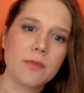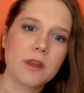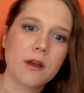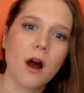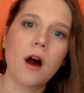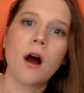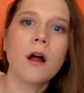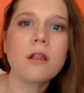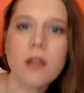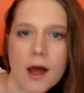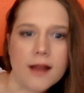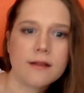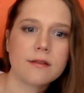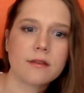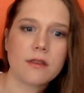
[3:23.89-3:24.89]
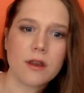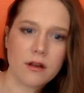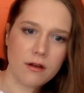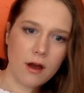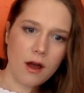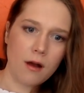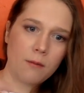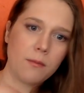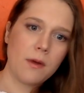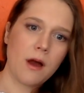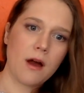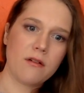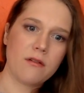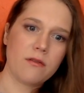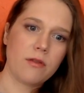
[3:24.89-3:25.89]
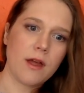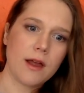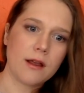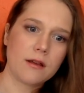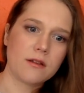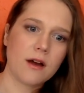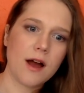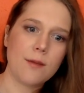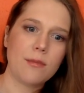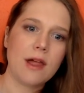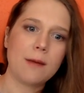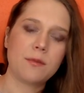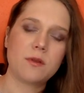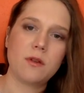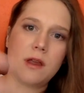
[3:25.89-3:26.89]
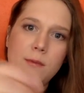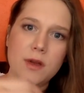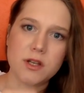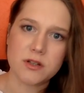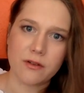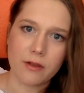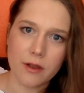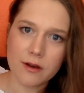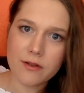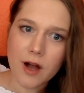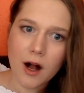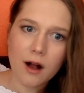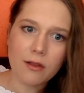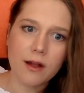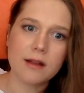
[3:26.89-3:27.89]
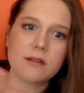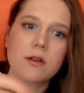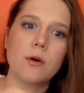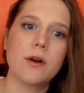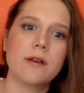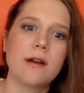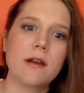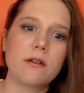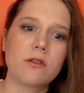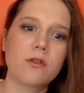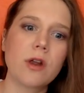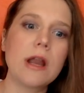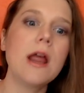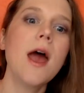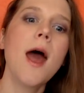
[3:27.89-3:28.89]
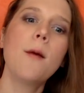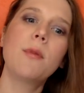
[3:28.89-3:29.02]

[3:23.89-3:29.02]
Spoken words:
car lights that are like time-lapse image of a lot of car lights going down a street.